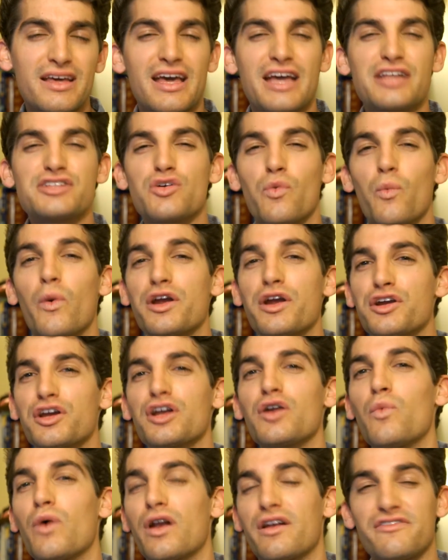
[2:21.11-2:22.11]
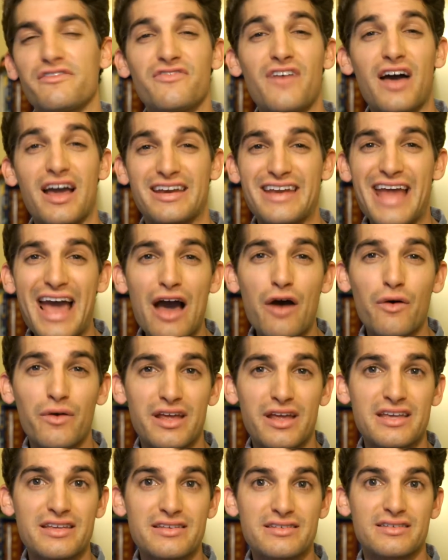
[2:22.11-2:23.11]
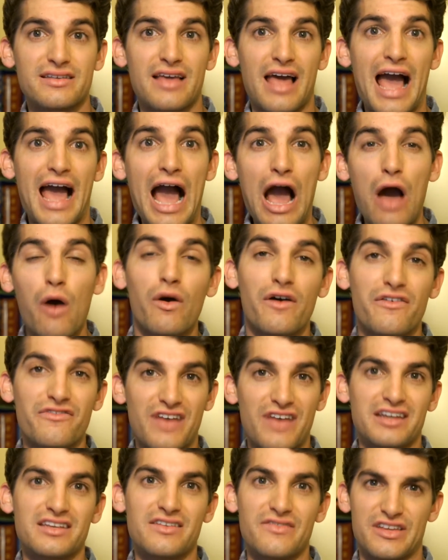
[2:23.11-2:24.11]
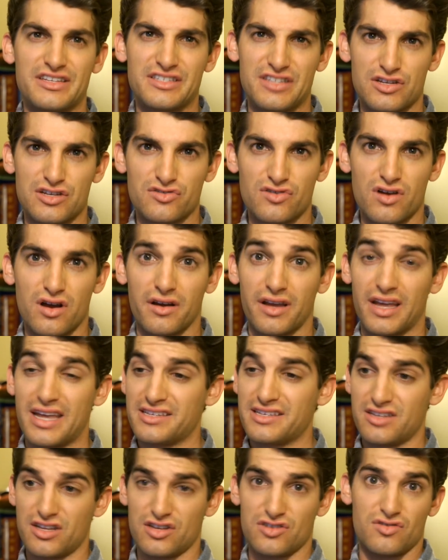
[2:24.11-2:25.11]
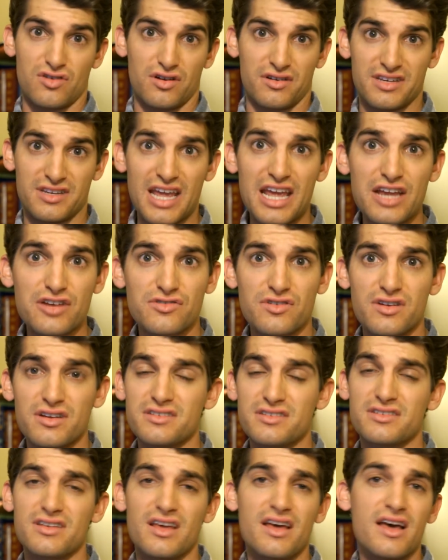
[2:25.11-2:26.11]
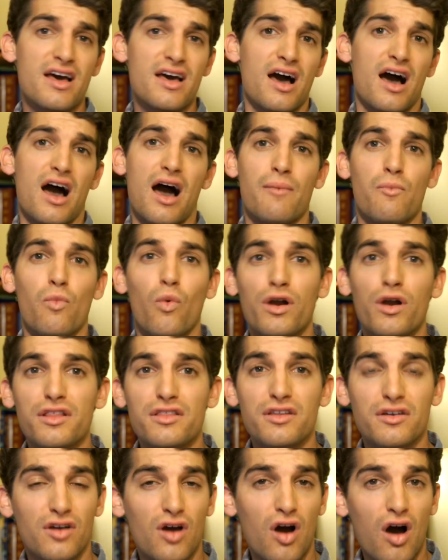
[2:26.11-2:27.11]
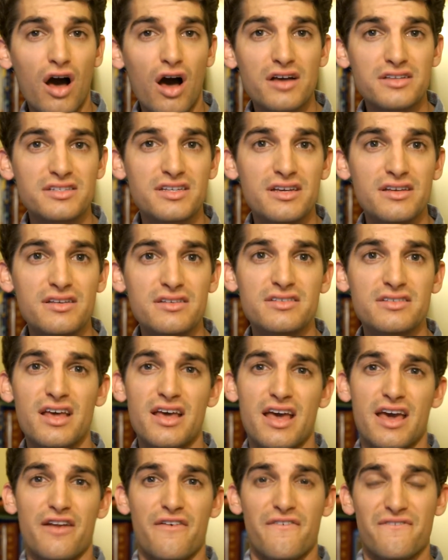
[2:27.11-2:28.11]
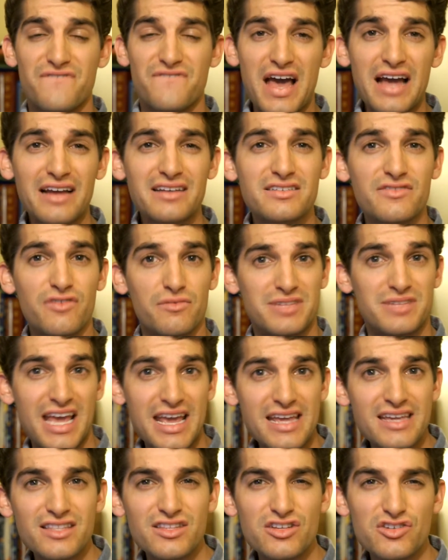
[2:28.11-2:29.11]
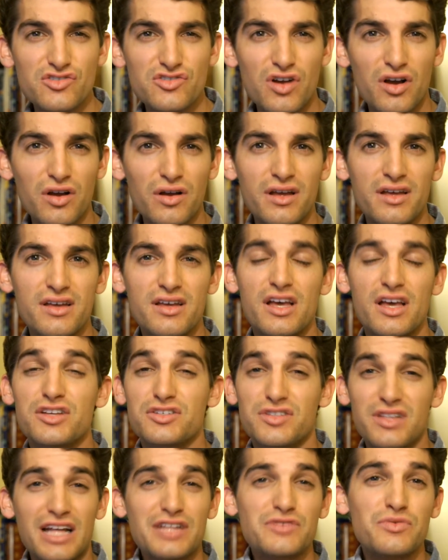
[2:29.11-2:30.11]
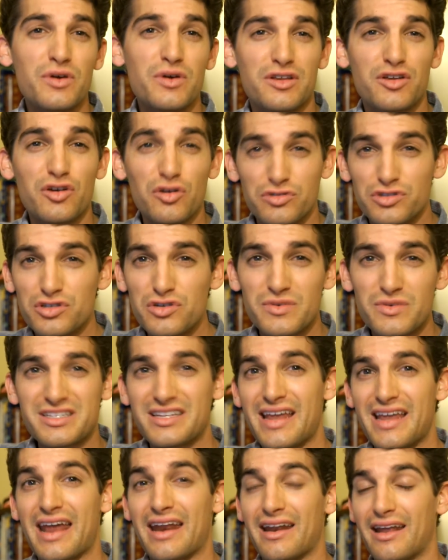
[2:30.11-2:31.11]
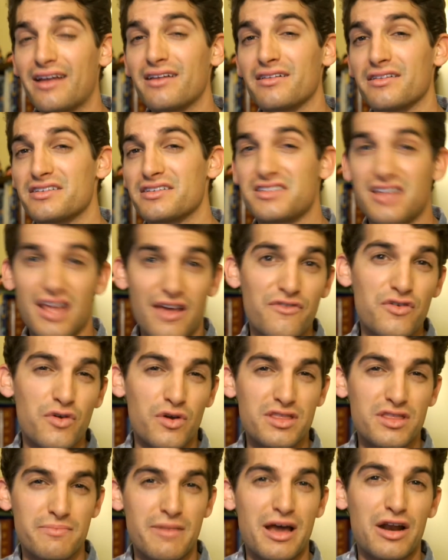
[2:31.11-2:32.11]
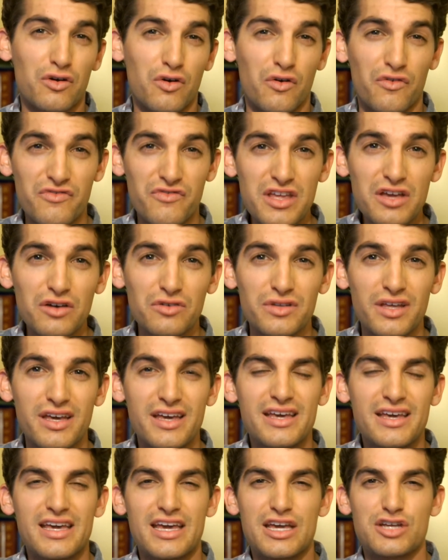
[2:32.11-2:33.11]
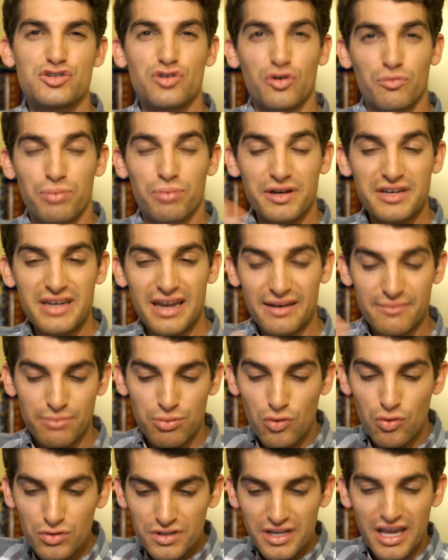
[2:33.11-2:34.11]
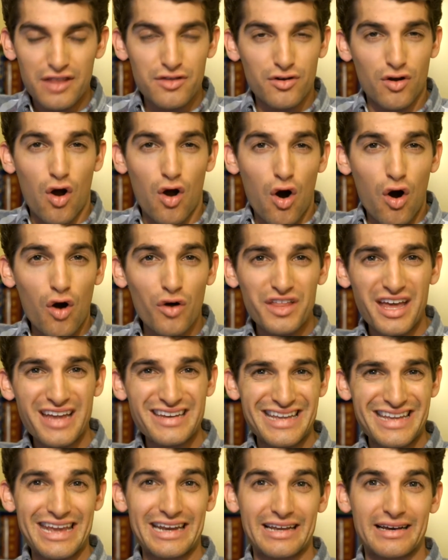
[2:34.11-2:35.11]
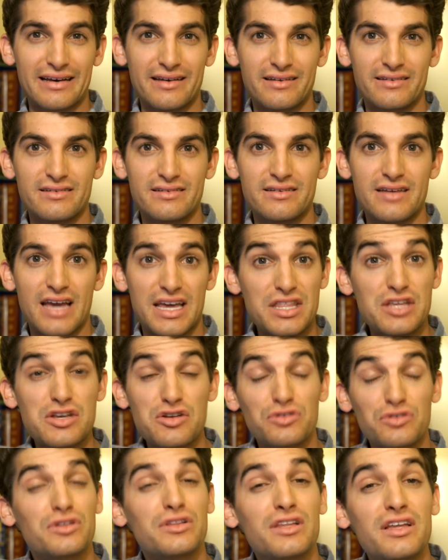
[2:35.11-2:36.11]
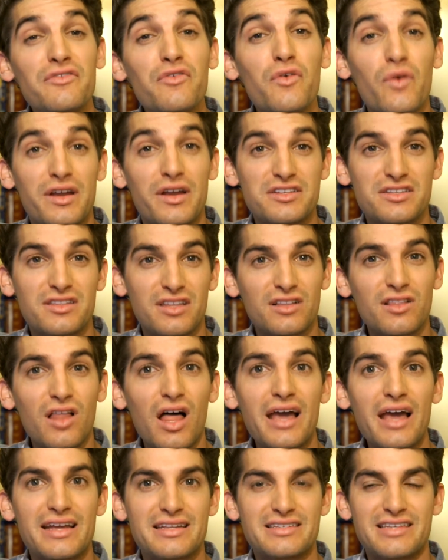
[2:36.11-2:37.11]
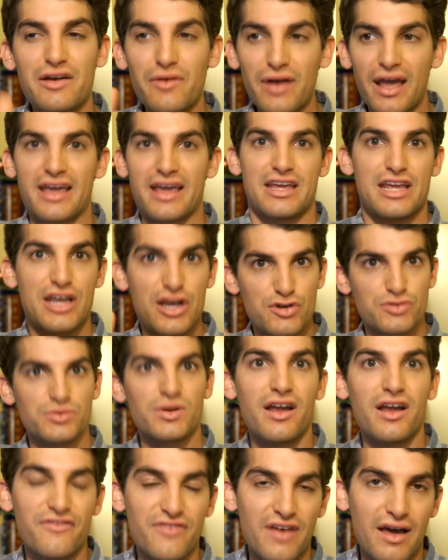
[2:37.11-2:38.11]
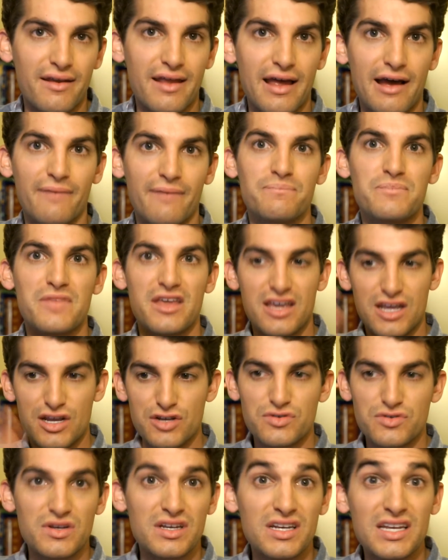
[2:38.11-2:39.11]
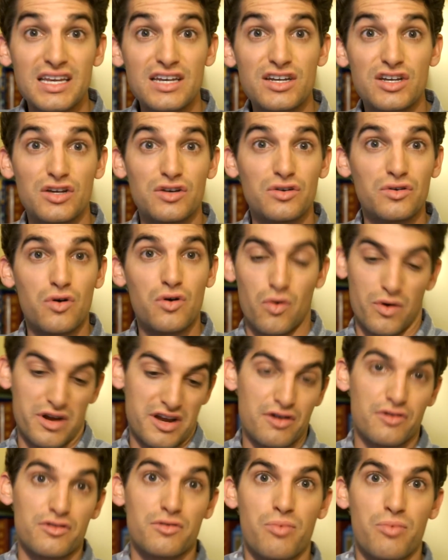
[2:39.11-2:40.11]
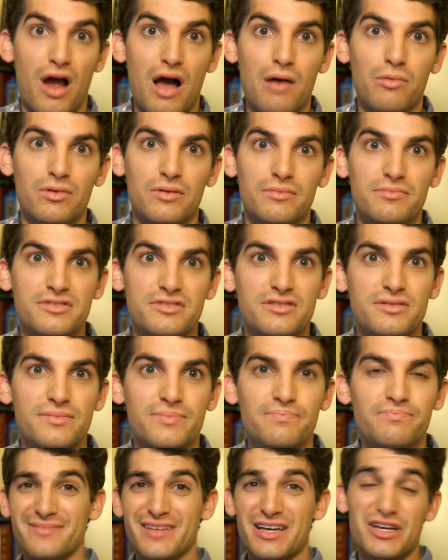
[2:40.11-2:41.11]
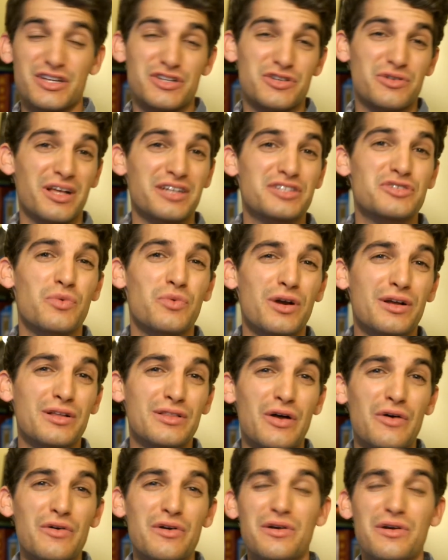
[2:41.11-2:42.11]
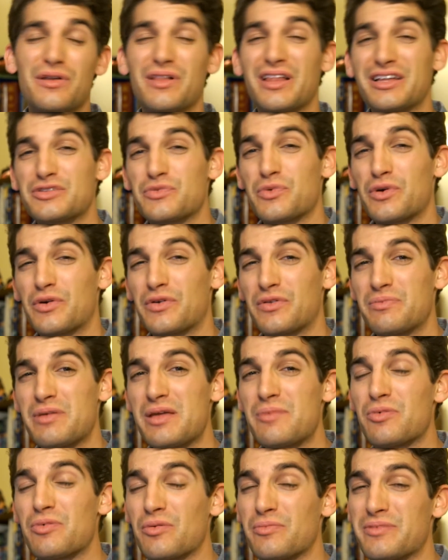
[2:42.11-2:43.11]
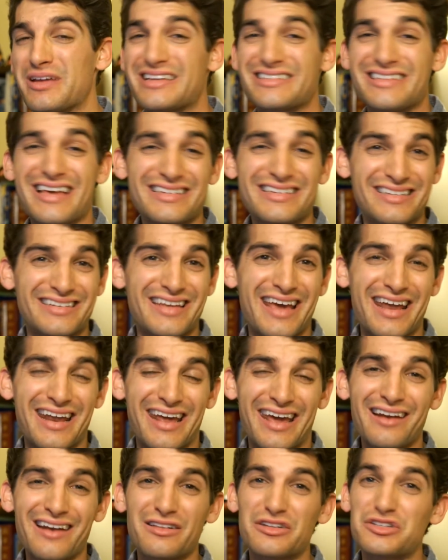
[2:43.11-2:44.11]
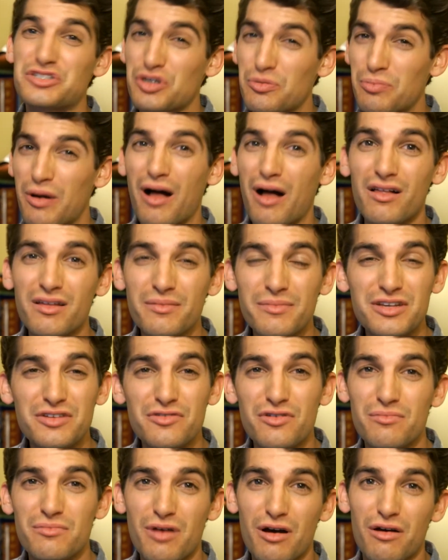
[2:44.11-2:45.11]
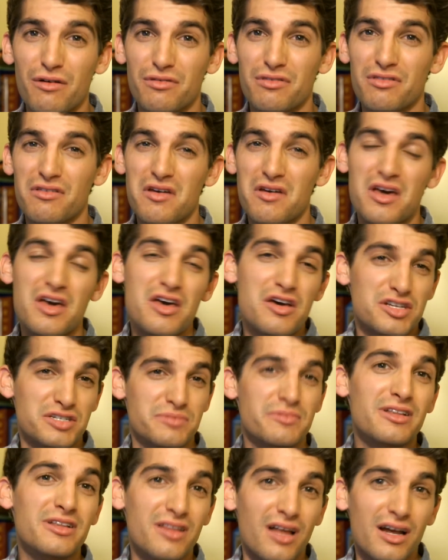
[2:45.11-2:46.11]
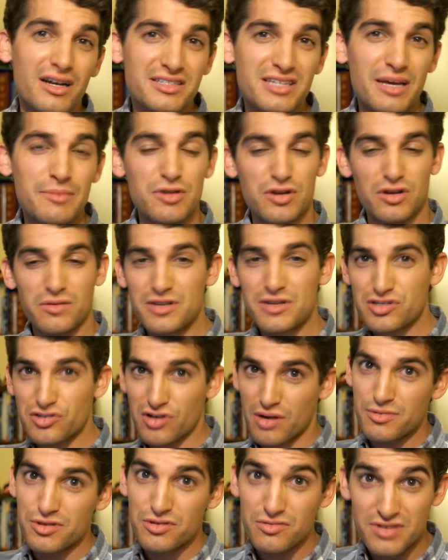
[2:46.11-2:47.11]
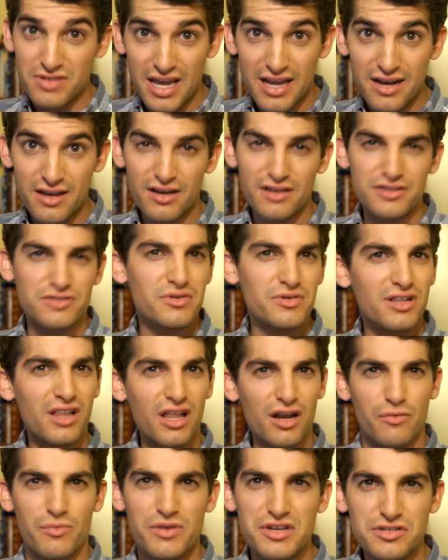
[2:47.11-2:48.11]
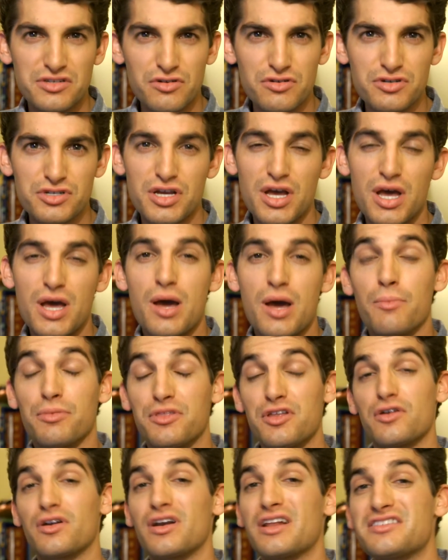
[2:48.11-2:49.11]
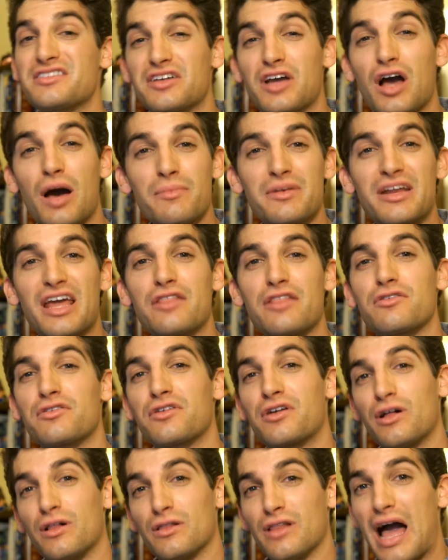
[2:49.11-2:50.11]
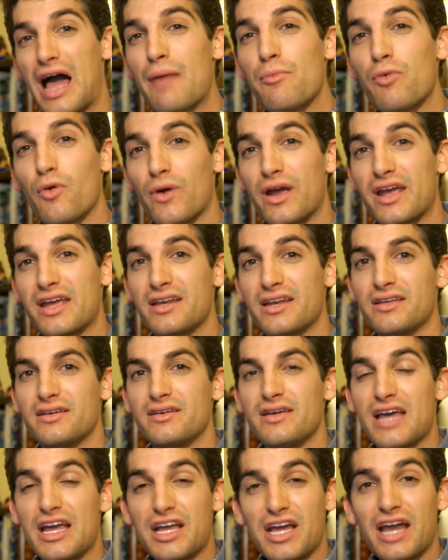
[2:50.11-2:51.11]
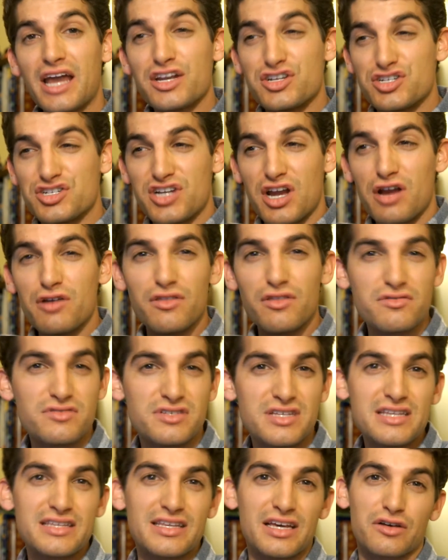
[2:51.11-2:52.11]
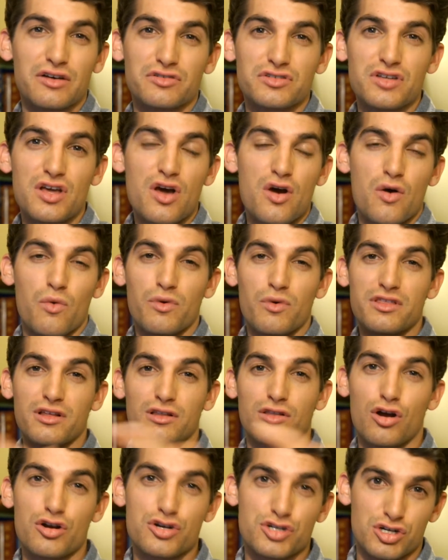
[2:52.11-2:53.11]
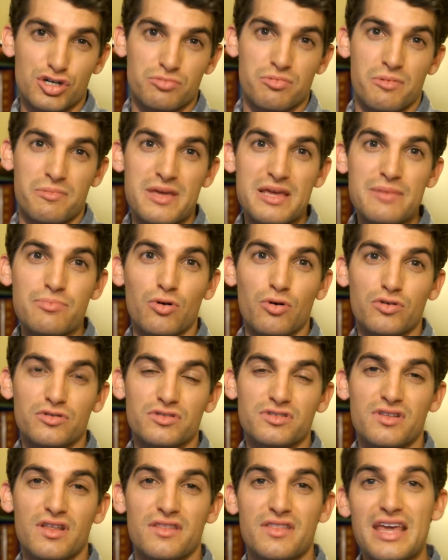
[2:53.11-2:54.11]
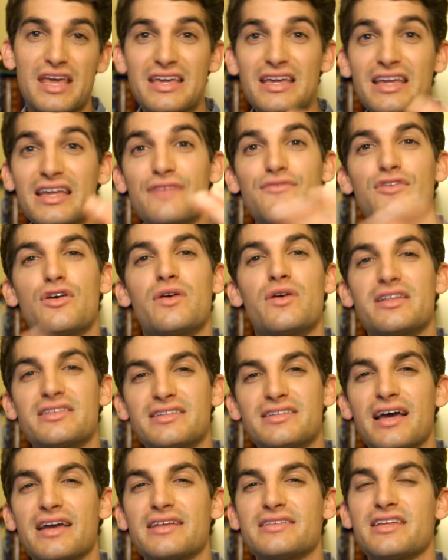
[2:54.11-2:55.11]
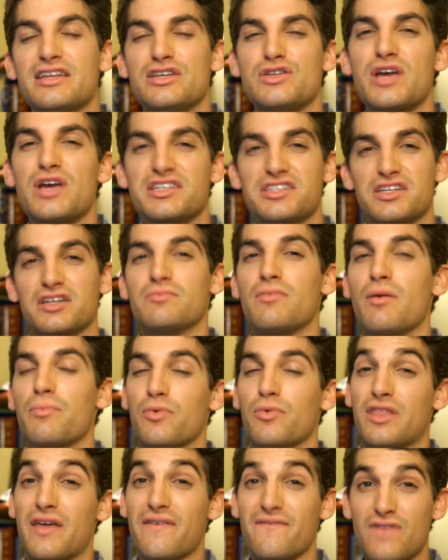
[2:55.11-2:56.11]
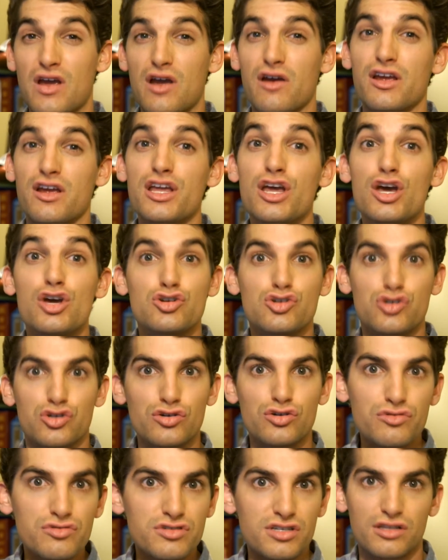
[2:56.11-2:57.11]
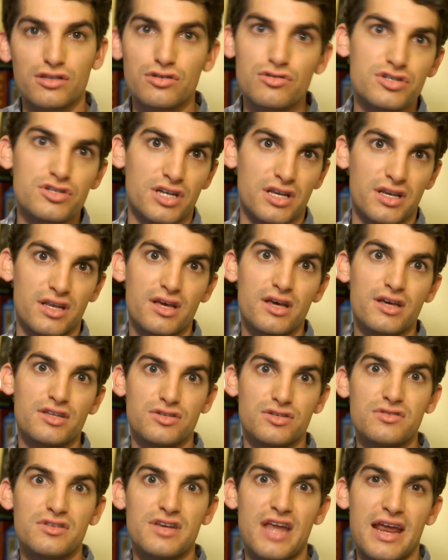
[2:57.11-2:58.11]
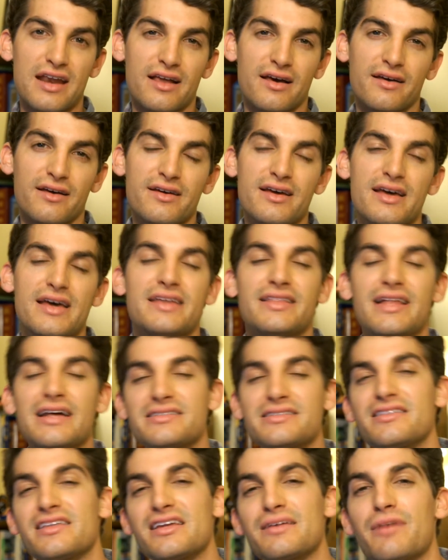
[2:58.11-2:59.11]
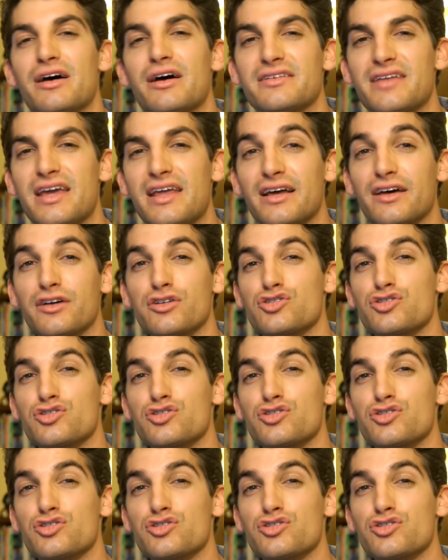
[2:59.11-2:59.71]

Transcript: And so, what you're going to want to find out is how effective is this drug? Is this drug dangerous? Um, what are the causes and effects from taking this drug? So that's what you'll do as a data analyst if you're in the medical field is you'll bring that pull together all that data and then you'll deliver it to the client and say, okay, here's what I found out, here's what you need to do, or here are the problems. Do you like to work alone or do you like to work with people? Because as a data analyst, you'll probably be doing both. There's gonna be a lot of time that you're gonna be scrubbing through data, doing a lot of research, but then you're gonna have to come together and collaborate and kind of share those details with a larger group of people so that they can give their insights and you guys can come up with a very true solution to the data. That's the thing about data.